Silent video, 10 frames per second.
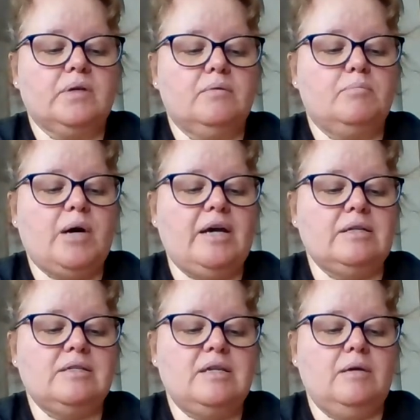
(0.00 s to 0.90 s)

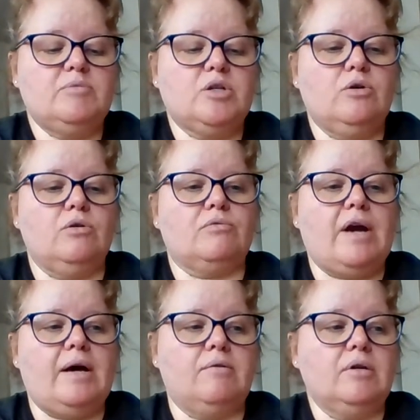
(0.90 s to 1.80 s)
bias tape to go
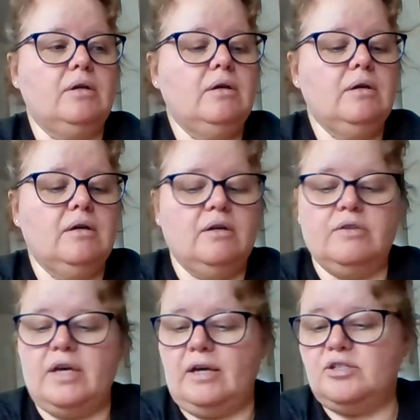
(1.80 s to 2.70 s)
around
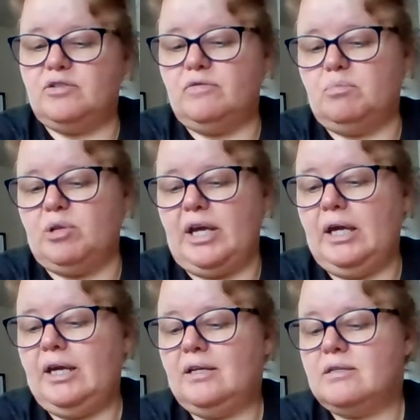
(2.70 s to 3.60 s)
the edge of the
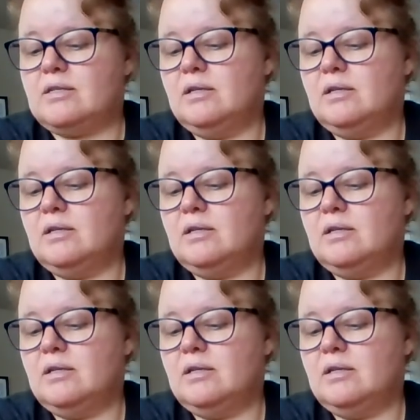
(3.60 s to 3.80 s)
blanket.